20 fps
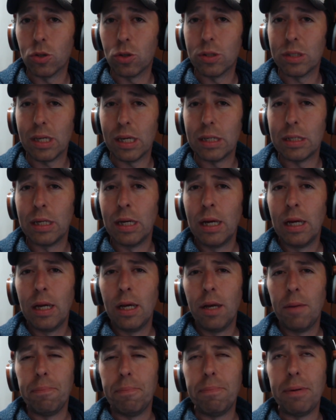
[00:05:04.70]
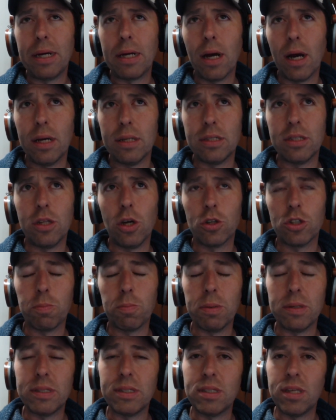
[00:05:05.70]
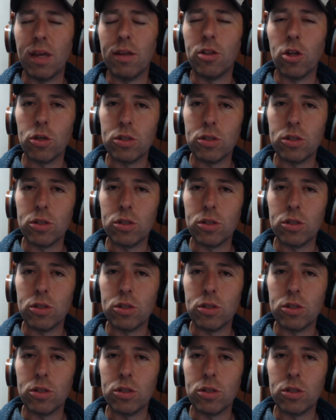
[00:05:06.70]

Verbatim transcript: in because they're specific they're